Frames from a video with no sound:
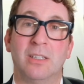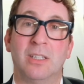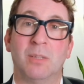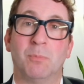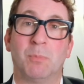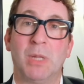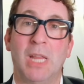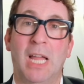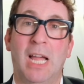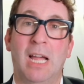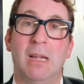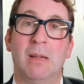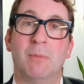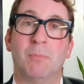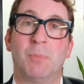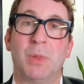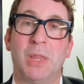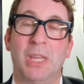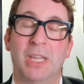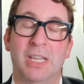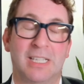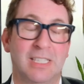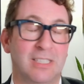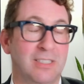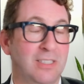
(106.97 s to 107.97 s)

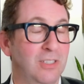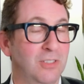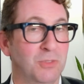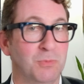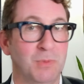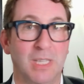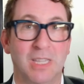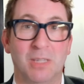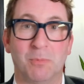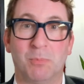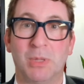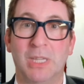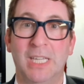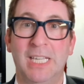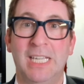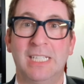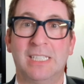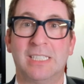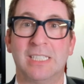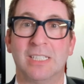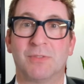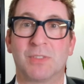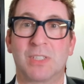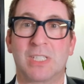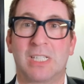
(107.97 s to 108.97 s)
The
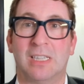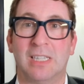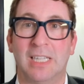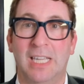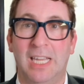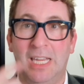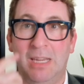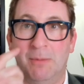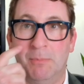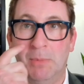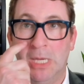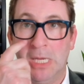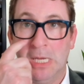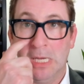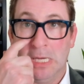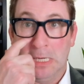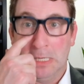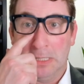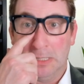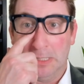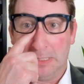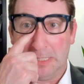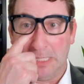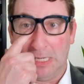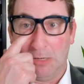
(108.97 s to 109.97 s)
plaintiffs claim
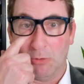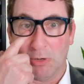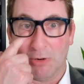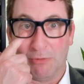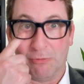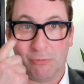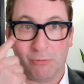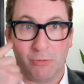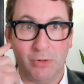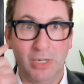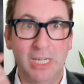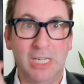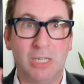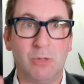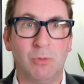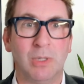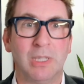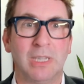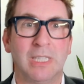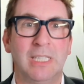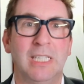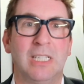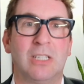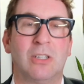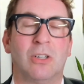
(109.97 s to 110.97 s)
that they were
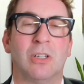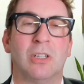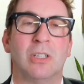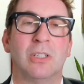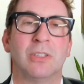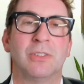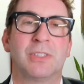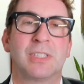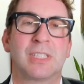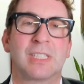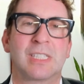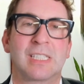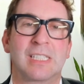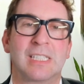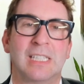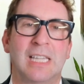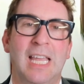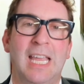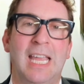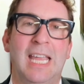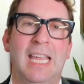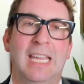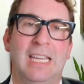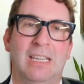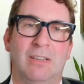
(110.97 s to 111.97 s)
frequently called
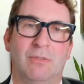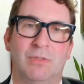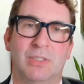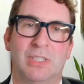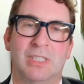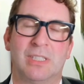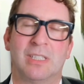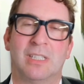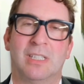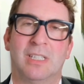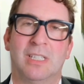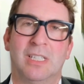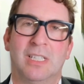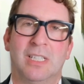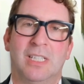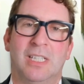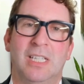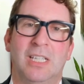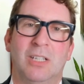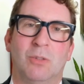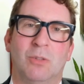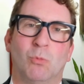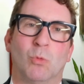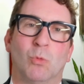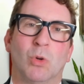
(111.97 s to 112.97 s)
slaves
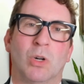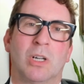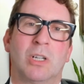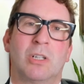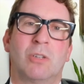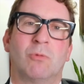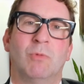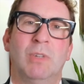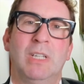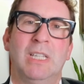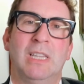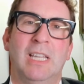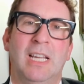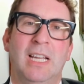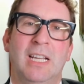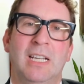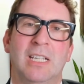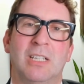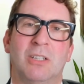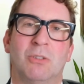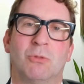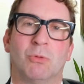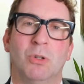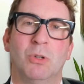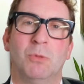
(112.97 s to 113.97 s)
in
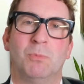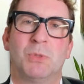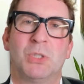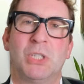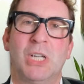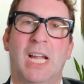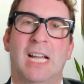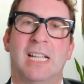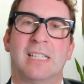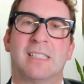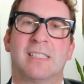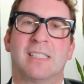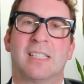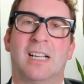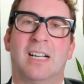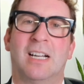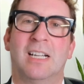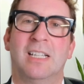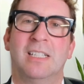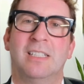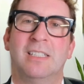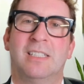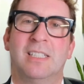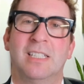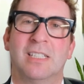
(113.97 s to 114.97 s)
work-related group chats
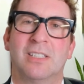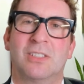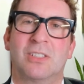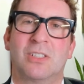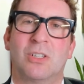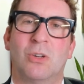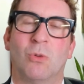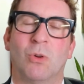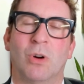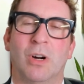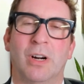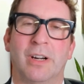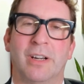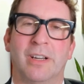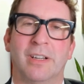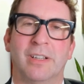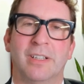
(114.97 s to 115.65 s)
on Discord.